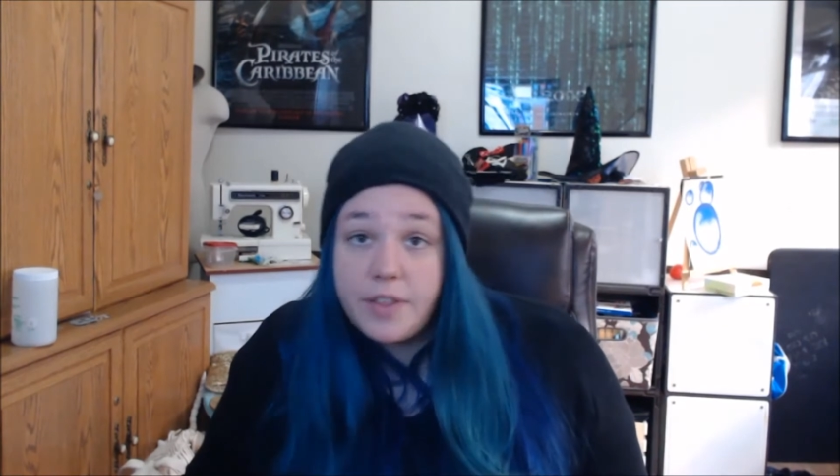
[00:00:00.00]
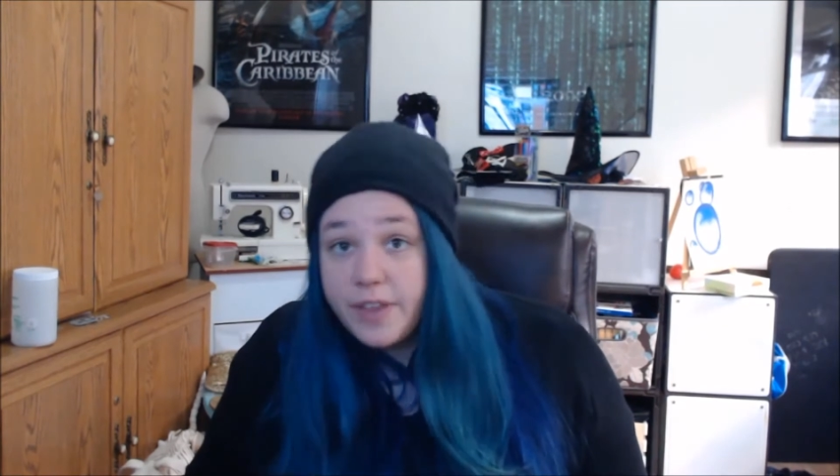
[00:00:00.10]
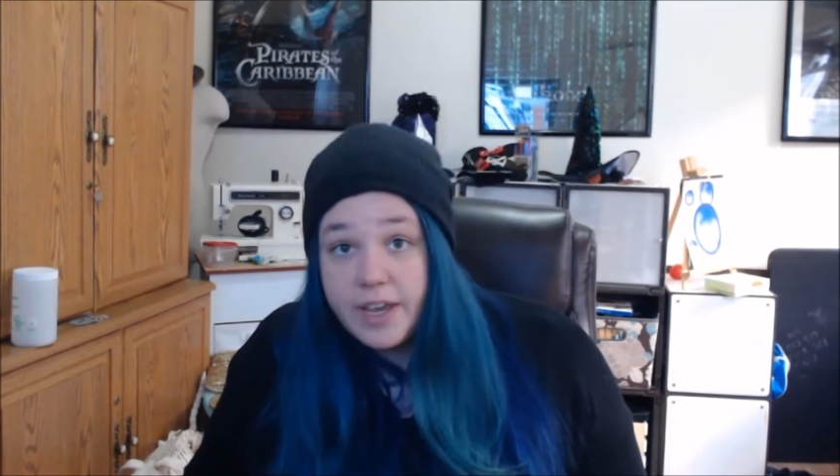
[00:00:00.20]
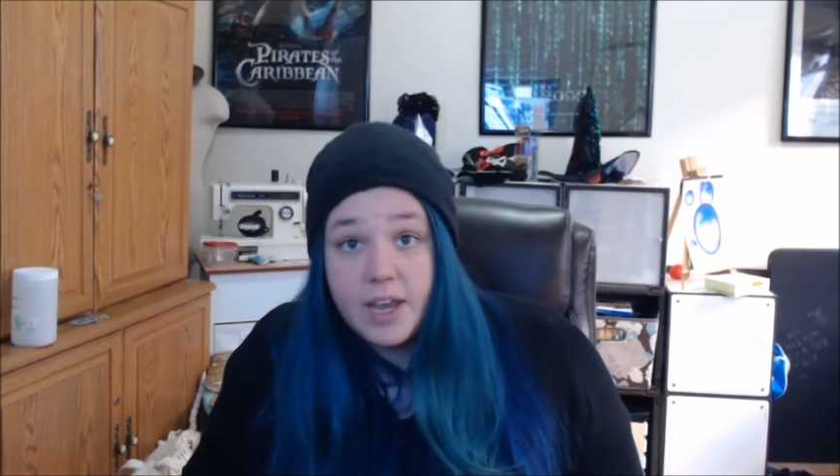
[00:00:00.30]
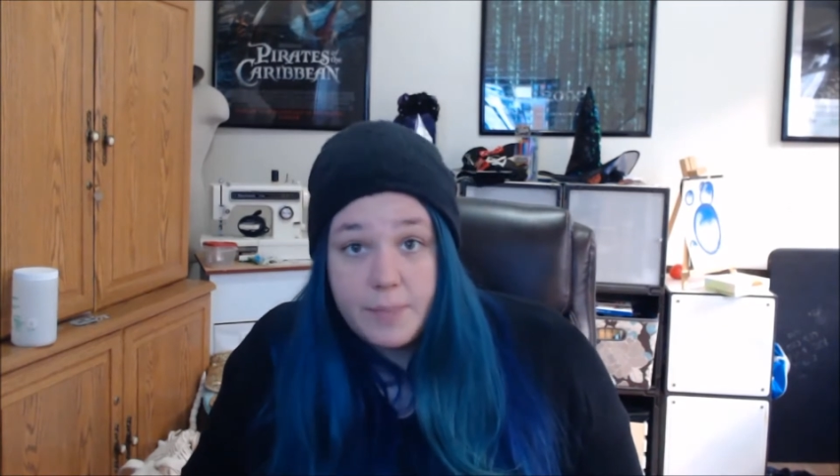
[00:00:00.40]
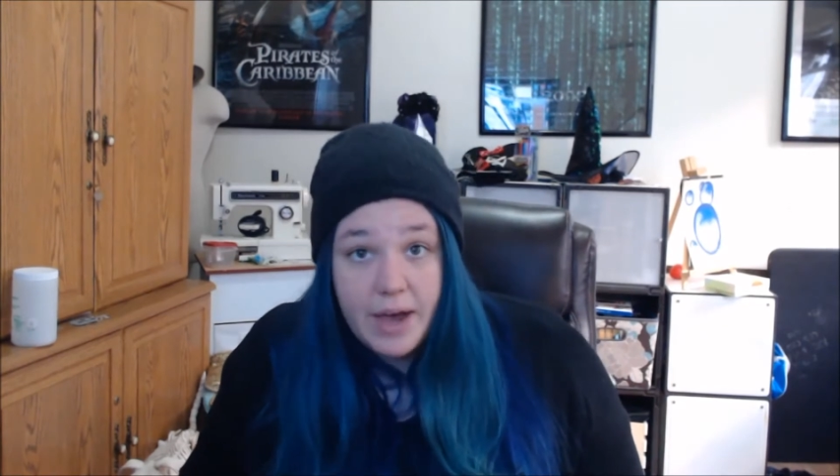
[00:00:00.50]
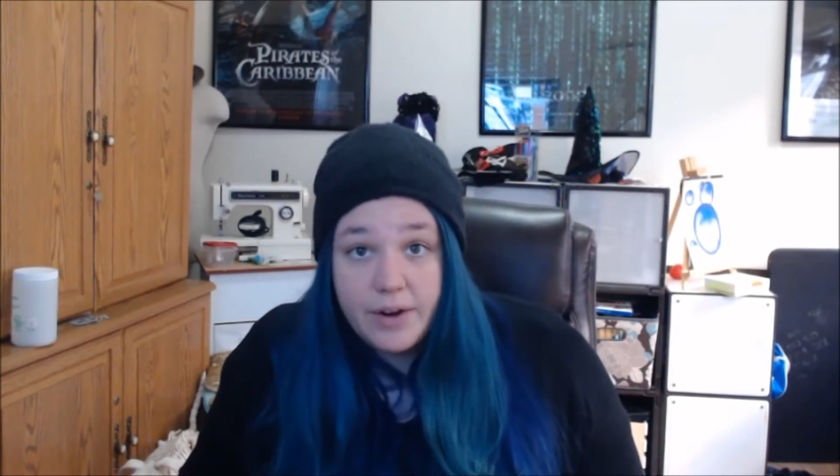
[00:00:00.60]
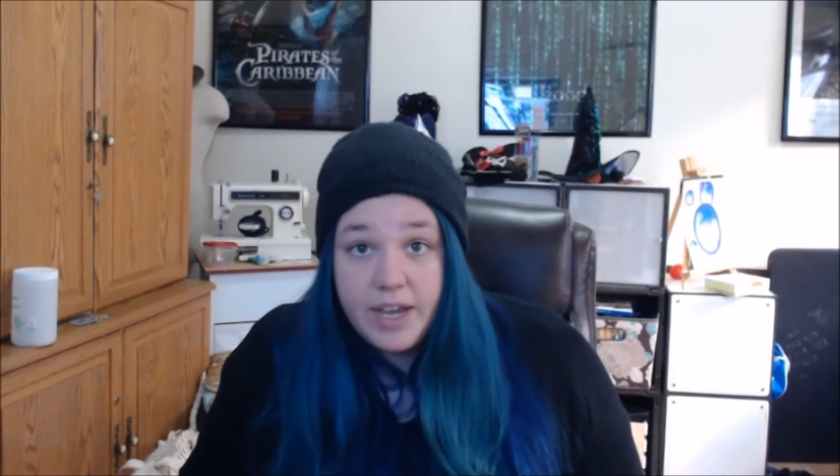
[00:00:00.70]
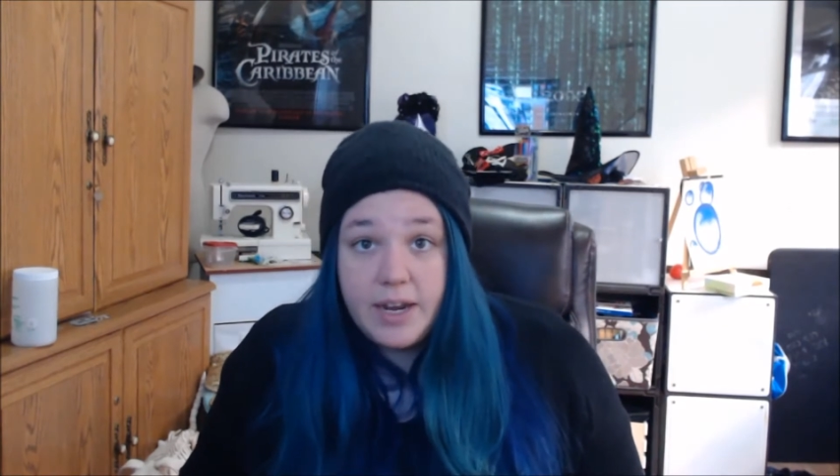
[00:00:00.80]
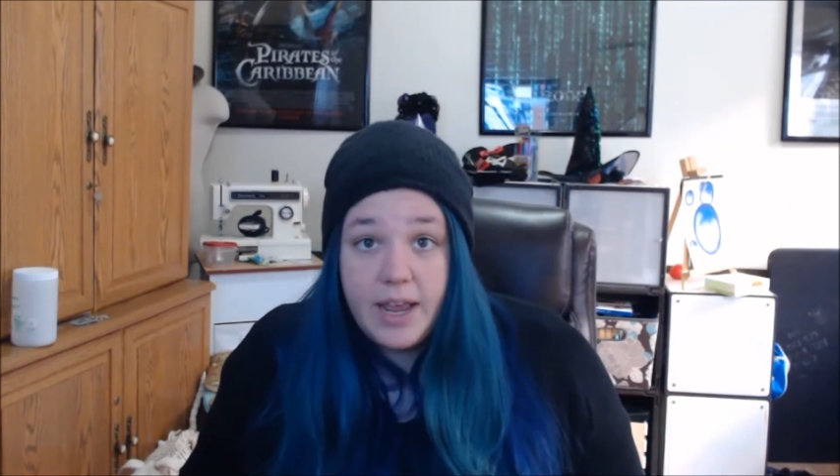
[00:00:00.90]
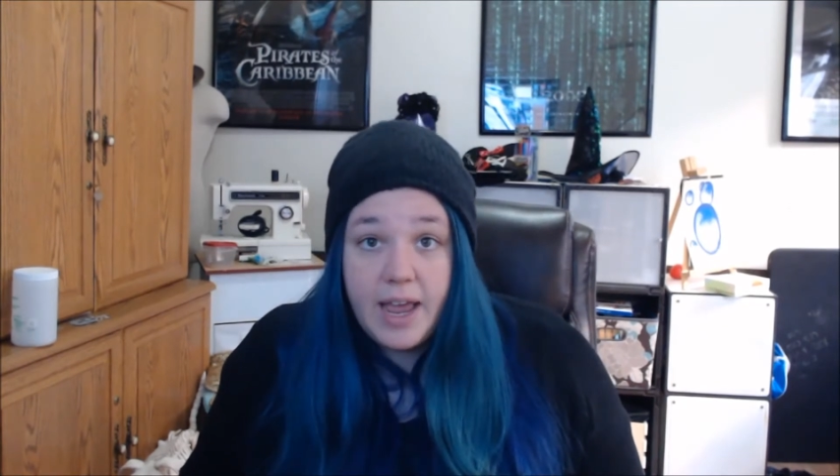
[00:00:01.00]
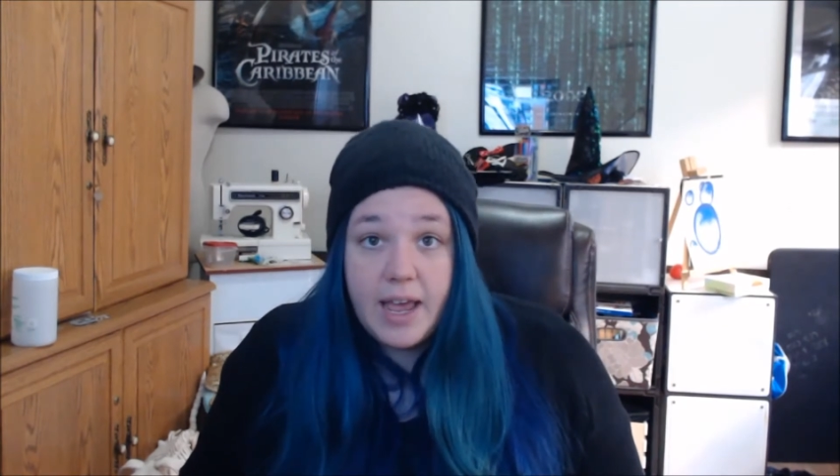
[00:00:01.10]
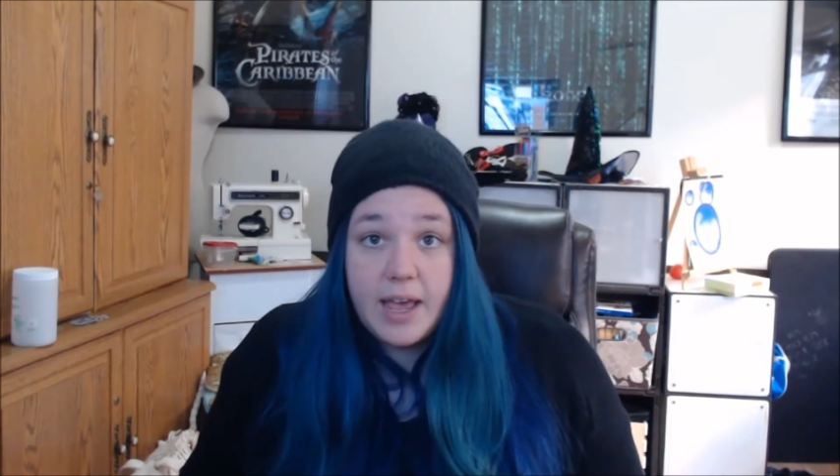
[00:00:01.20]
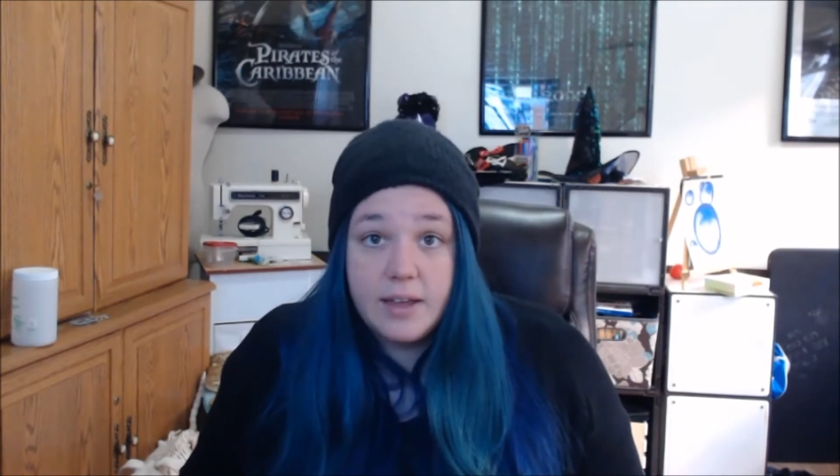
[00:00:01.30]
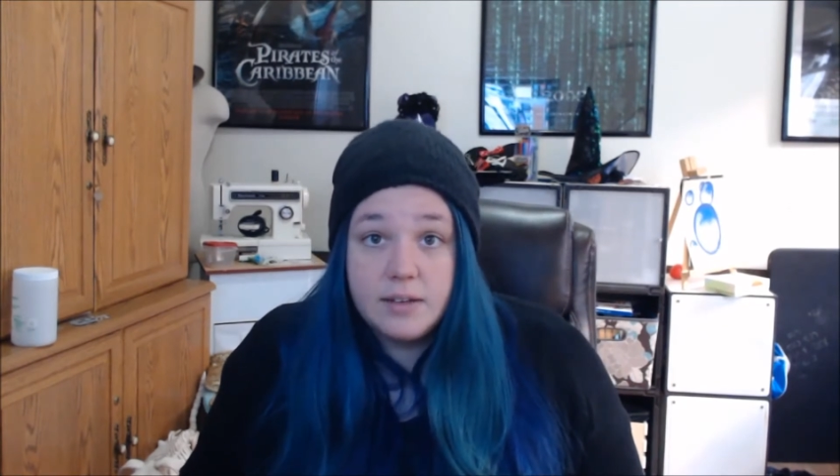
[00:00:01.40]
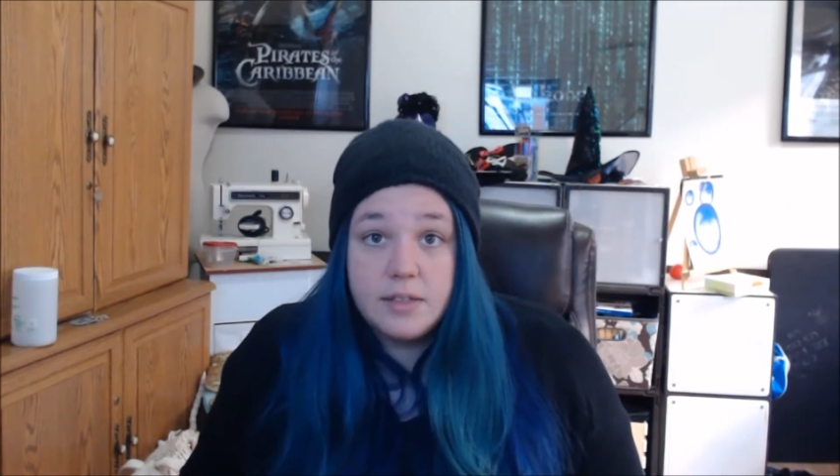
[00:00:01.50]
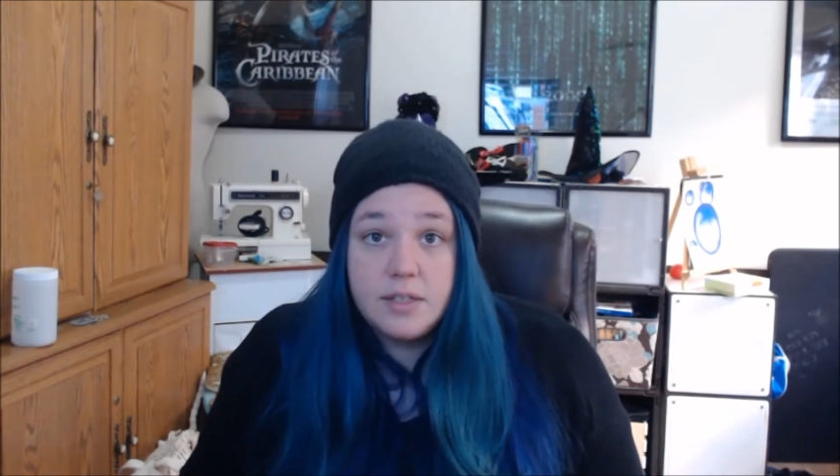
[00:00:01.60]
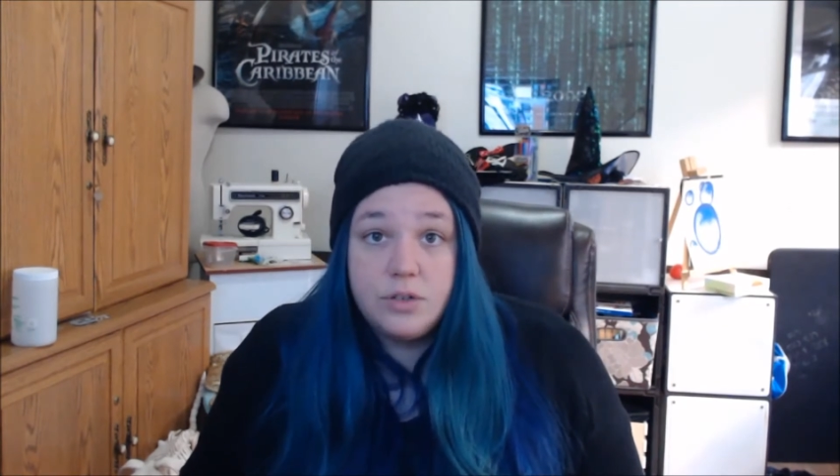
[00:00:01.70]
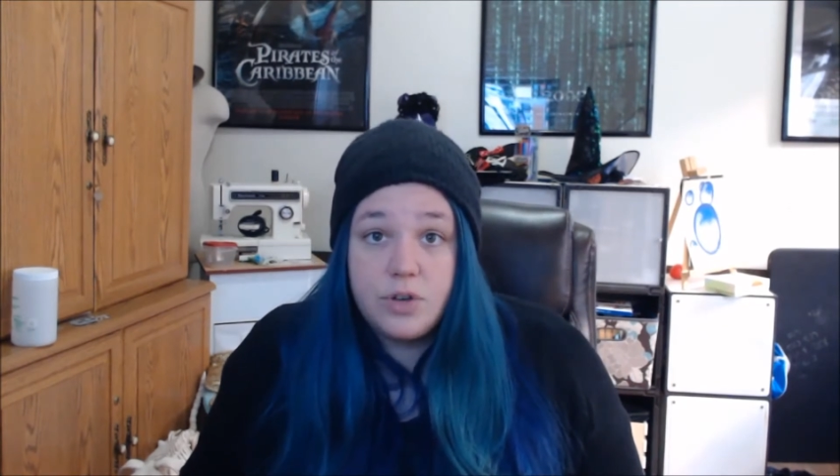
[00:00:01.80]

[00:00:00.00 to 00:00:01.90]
thinking about it and